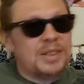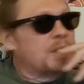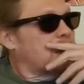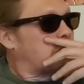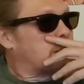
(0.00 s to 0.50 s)

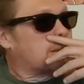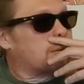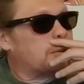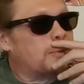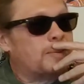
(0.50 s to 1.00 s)

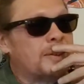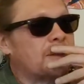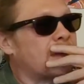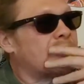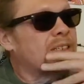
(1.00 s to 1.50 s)
It feels
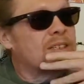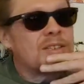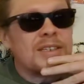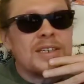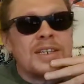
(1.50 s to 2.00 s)
like it's a.
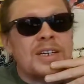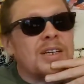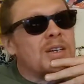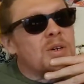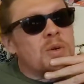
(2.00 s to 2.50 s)

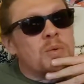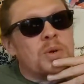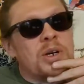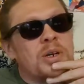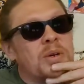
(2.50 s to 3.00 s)

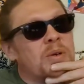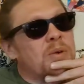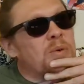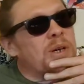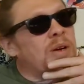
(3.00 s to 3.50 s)

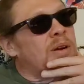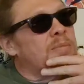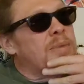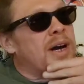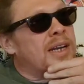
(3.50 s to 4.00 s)
We are
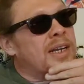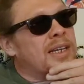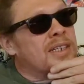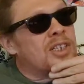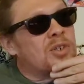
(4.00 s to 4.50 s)

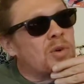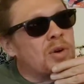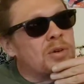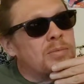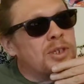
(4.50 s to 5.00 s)
embodying a
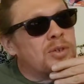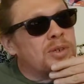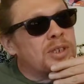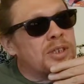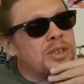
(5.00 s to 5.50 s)
struggle
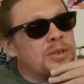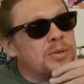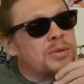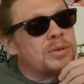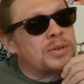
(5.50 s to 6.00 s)
between the
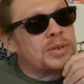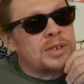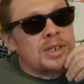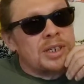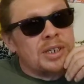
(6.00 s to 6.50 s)
two.
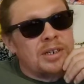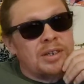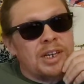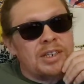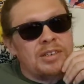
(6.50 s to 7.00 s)

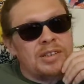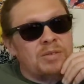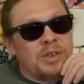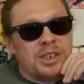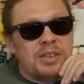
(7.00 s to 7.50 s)
And
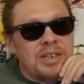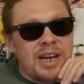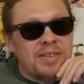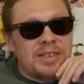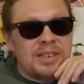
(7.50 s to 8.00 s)
we do
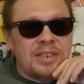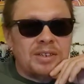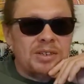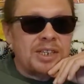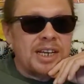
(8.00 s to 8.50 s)
have,
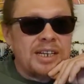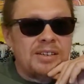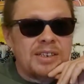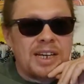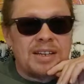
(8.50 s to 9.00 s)
you can
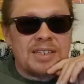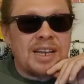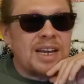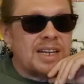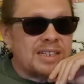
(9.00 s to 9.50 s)
look
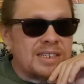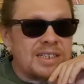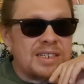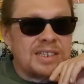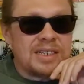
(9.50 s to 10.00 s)
outside and
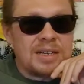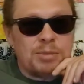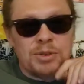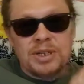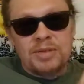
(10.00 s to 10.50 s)
see
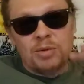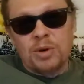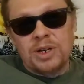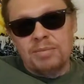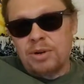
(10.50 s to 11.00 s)
examples of it
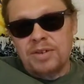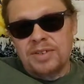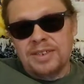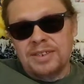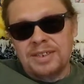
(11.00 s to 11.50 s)
working
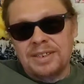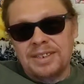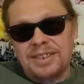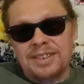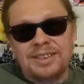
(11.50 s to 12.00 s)
perfectly.
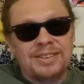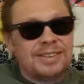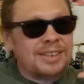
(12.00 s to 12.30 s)
The